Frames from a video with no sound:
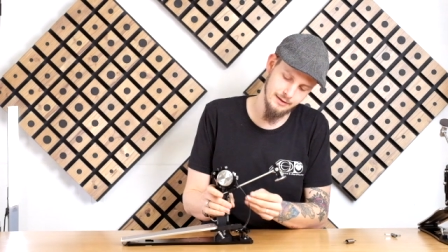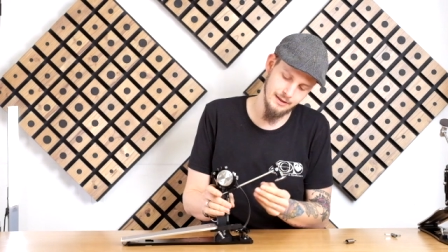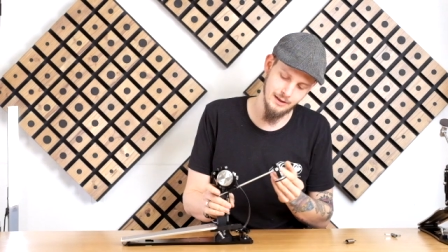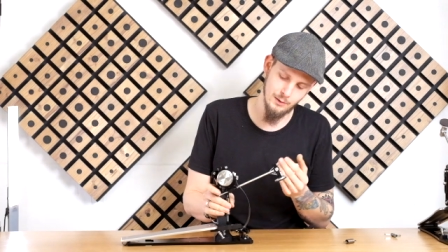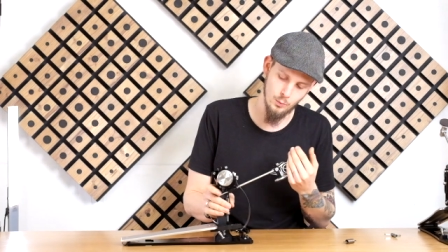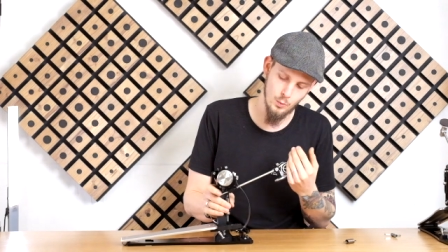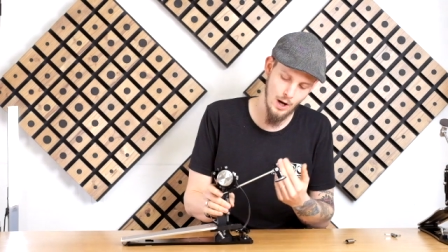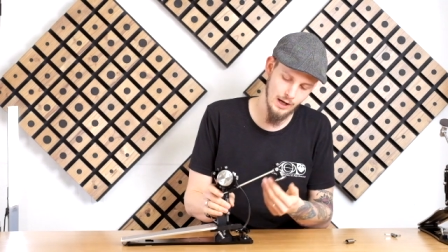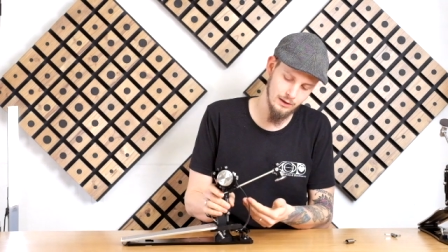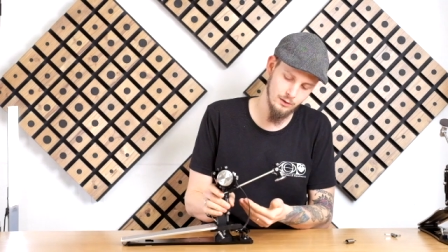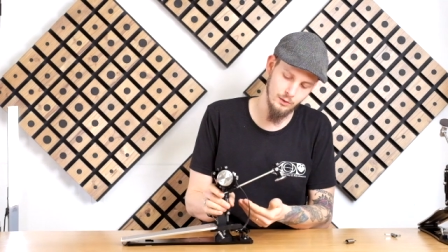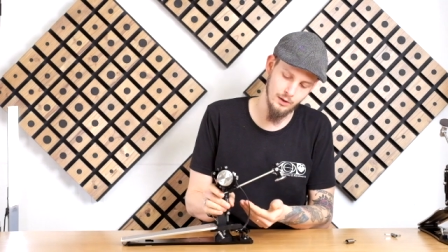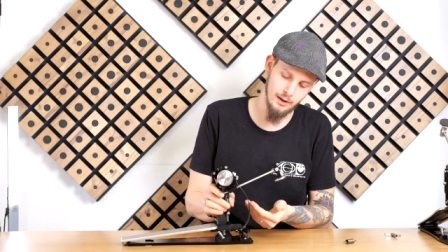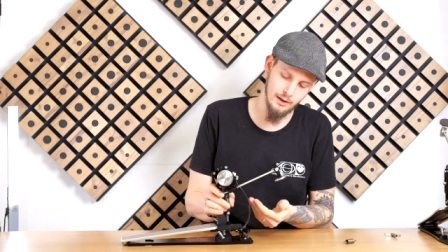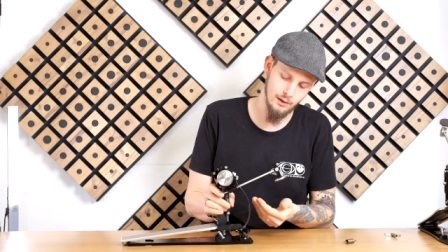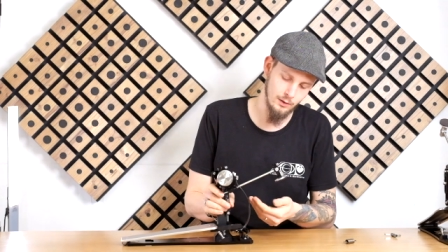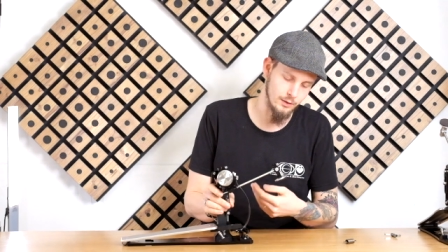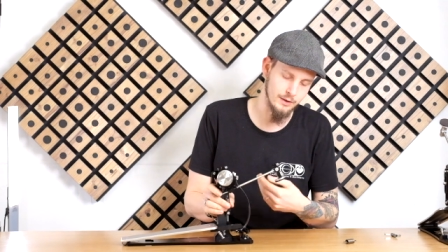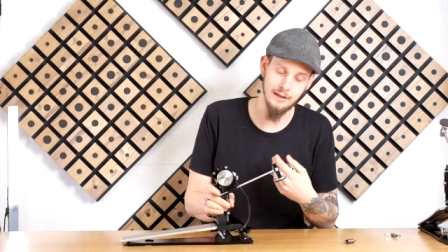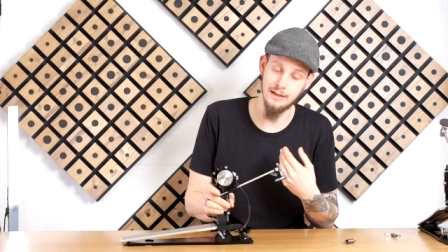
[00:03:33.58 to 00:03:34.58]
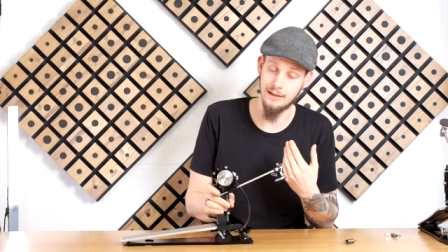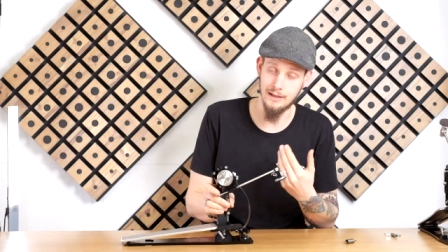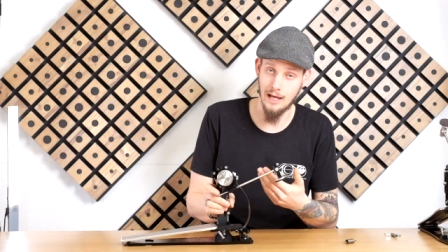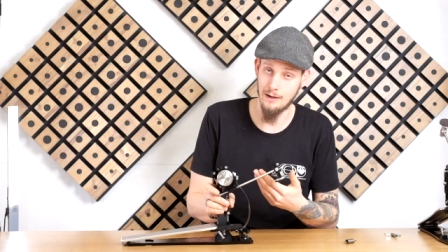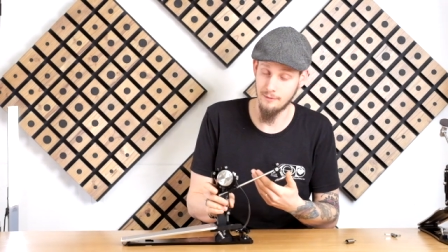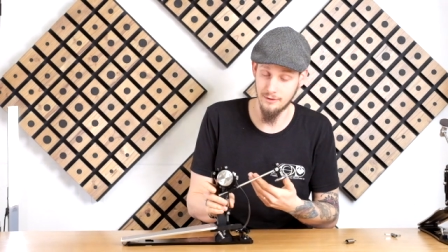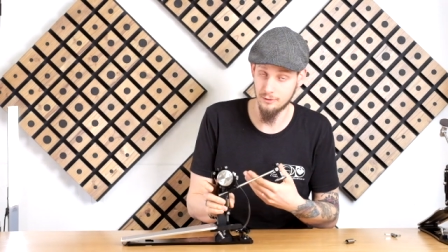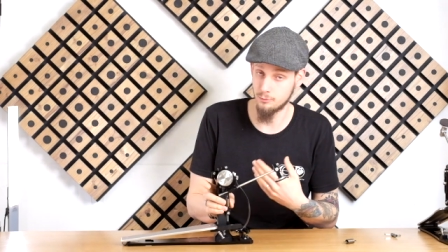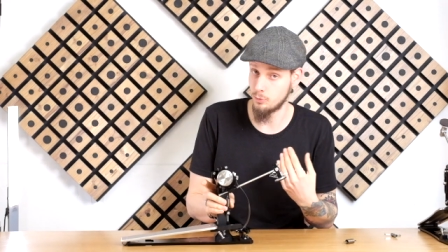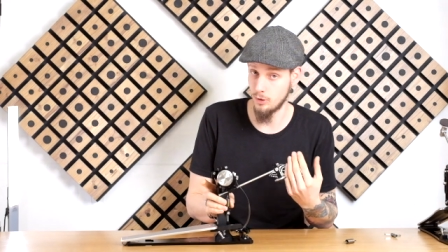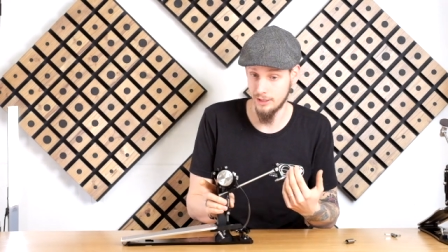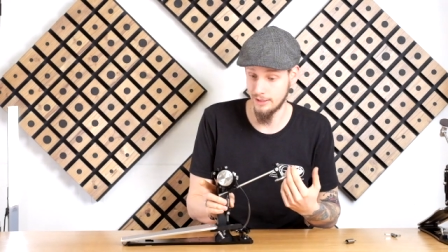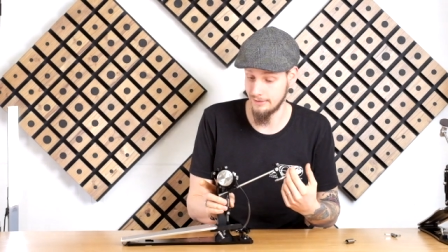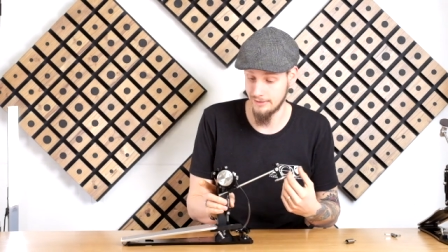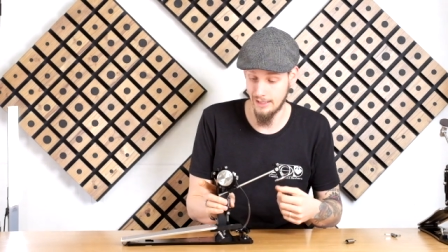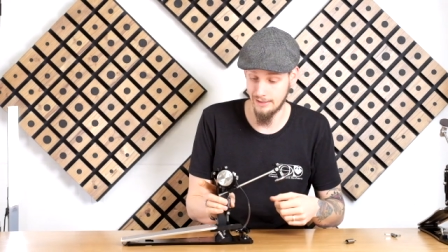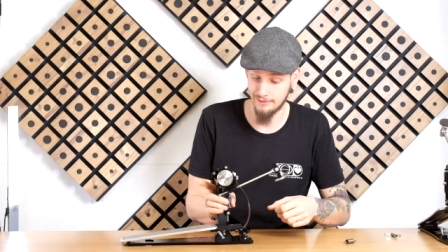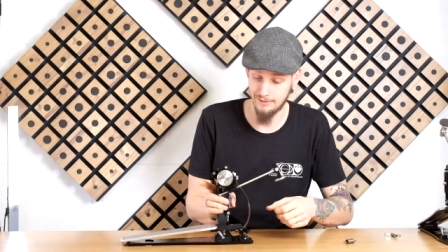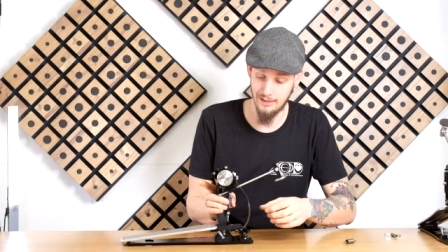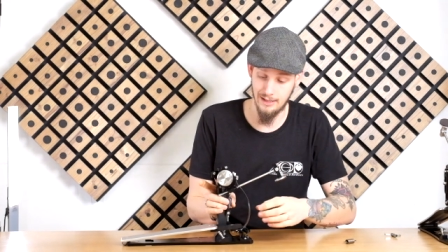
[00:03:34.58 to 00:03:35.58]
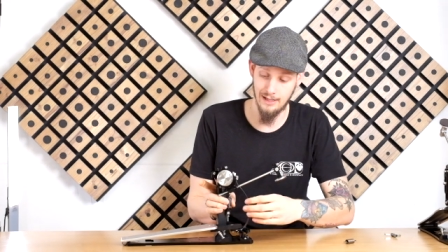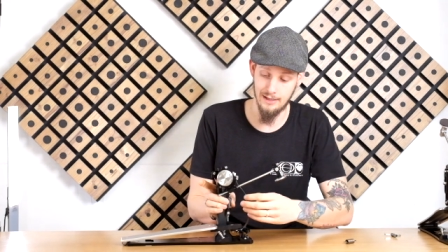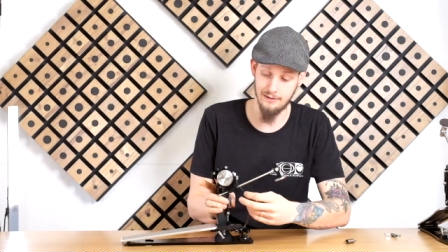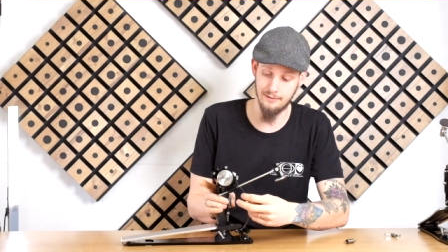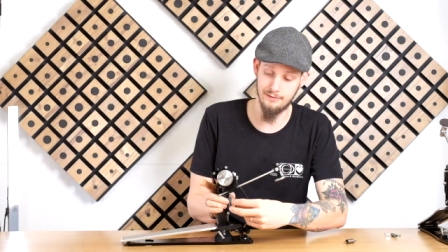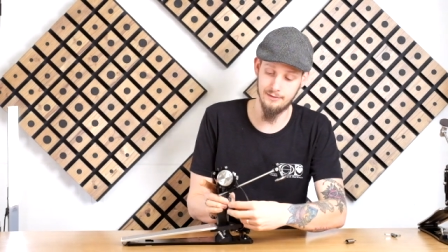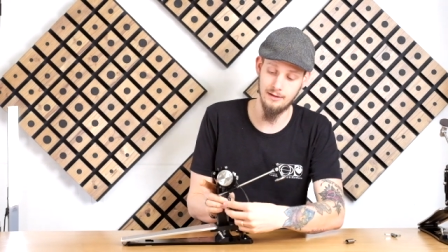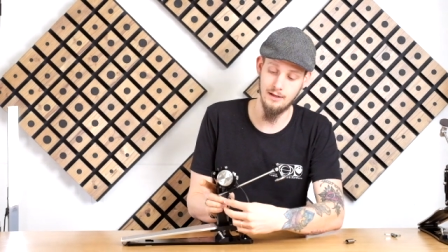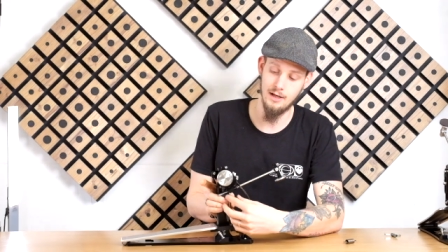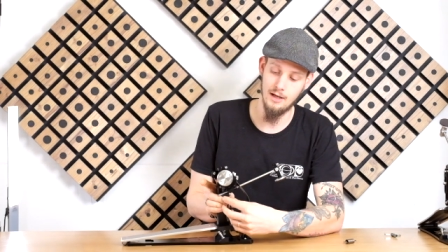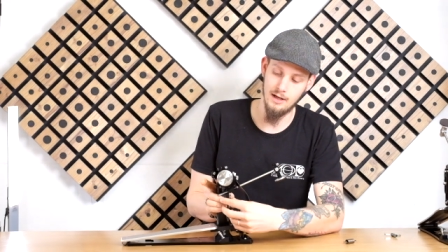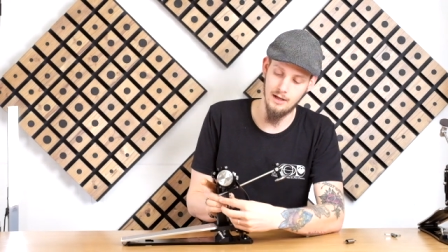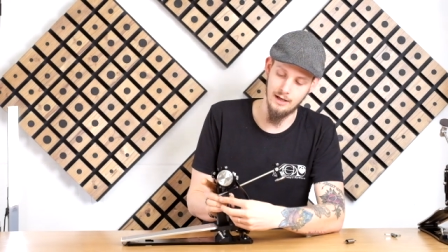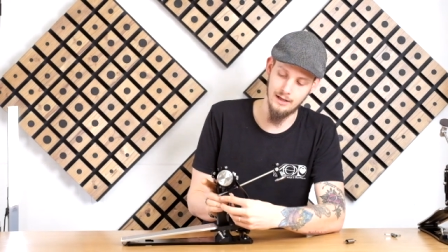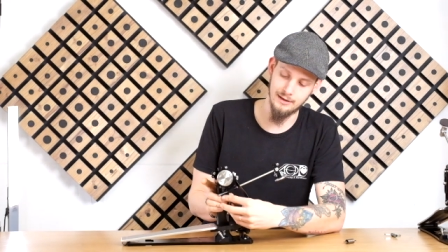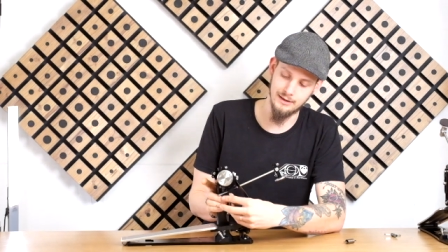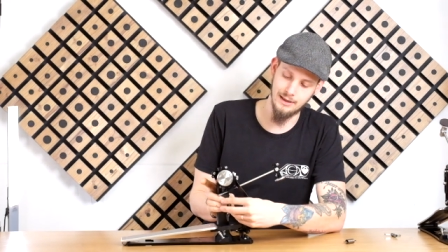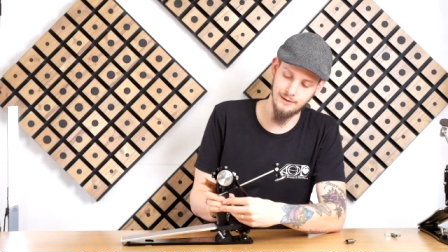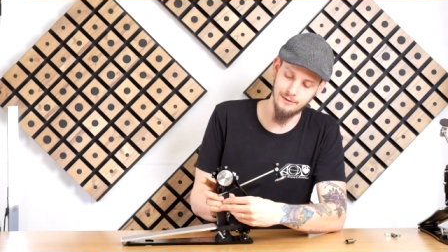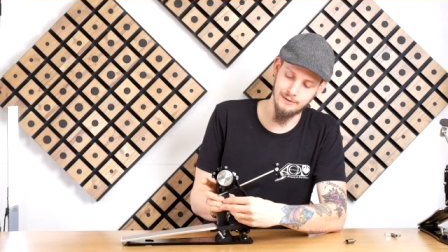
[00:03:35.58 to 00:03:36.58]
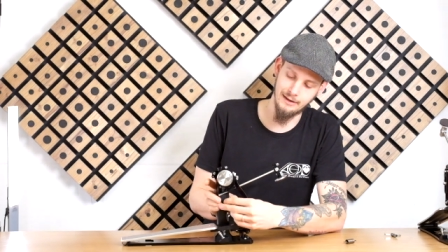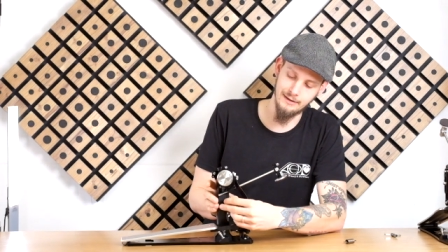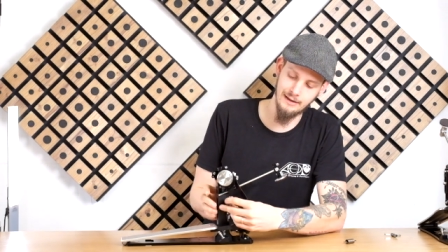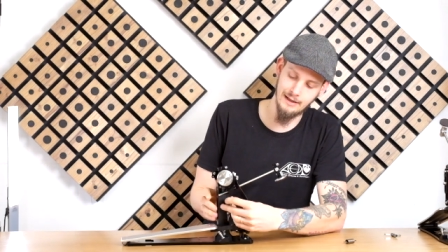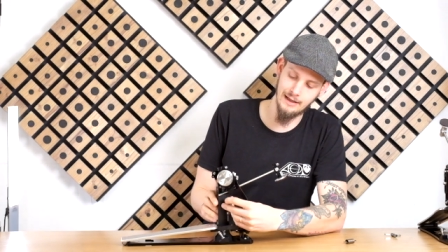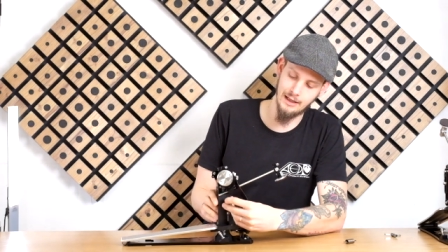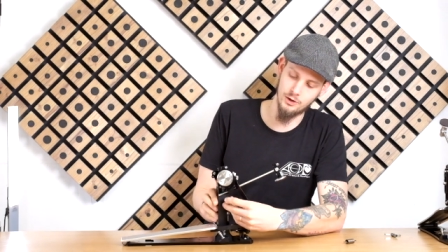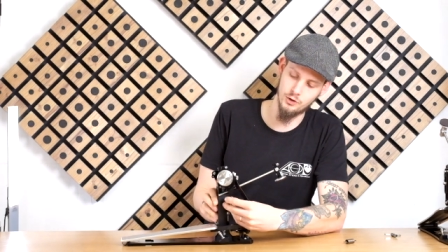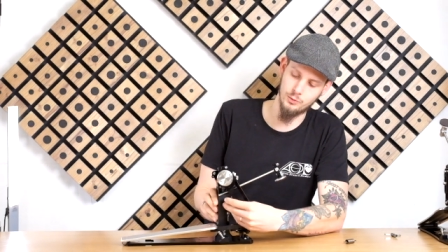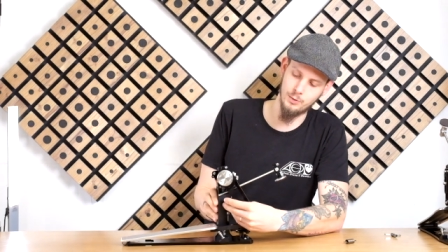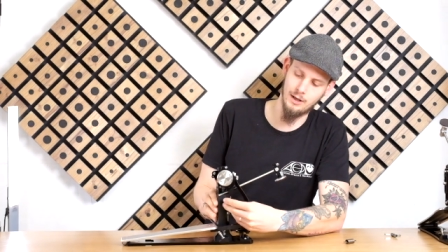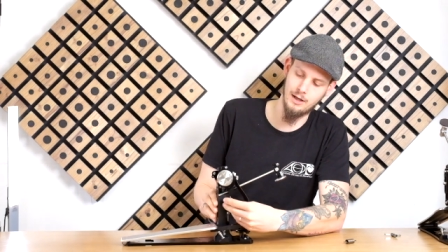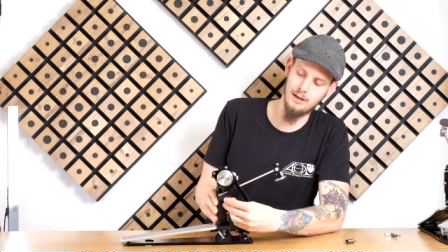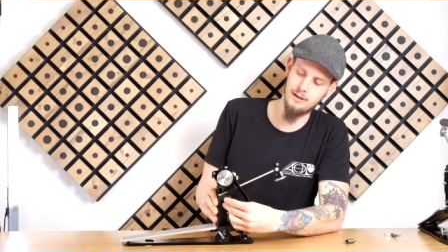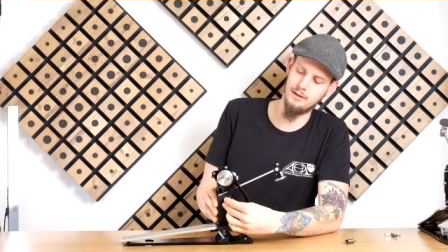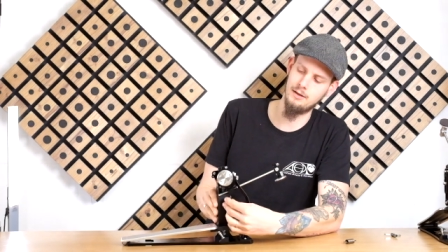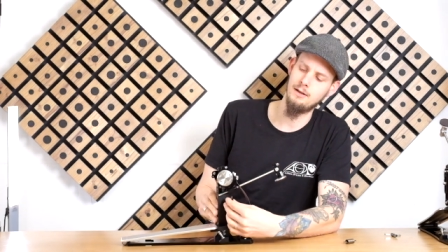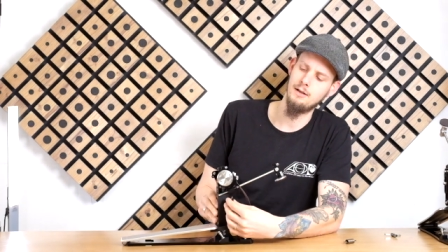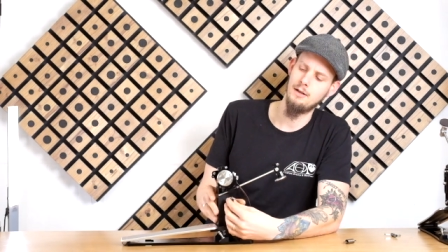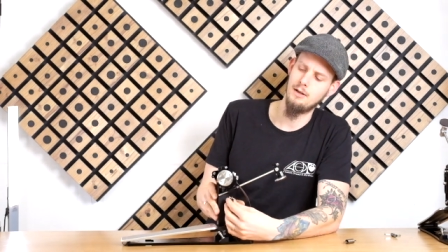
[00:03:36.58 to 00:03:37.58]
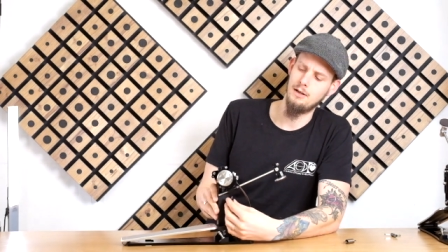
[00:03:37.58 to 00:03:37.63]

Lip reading: the regular or the heavy spring in that case and give it another try.